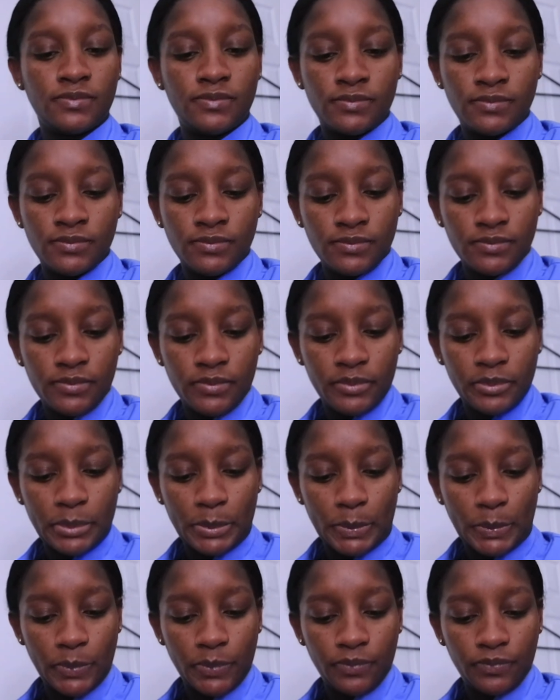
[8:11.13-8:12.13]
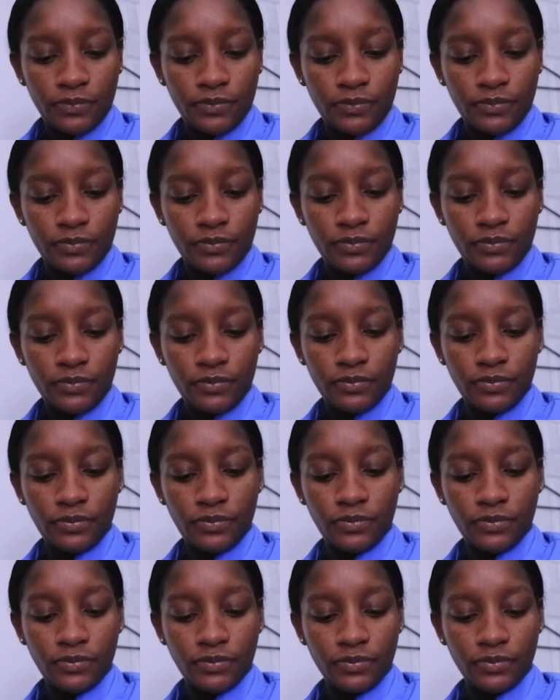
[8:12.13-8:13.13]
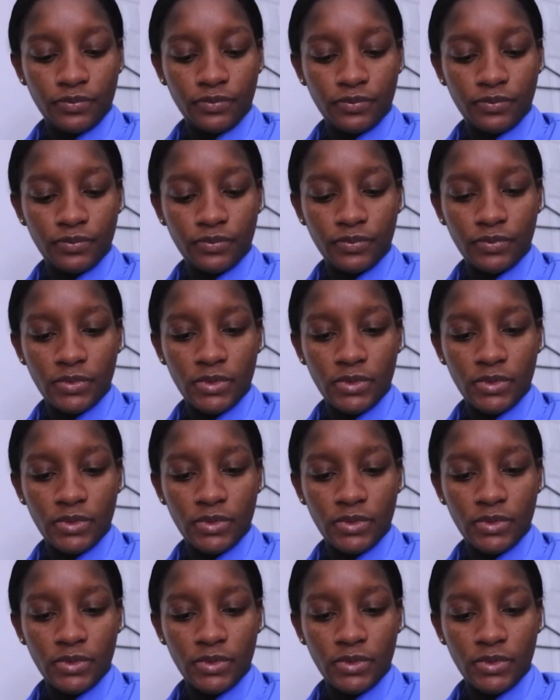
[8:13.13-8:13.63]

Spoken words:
[no speech]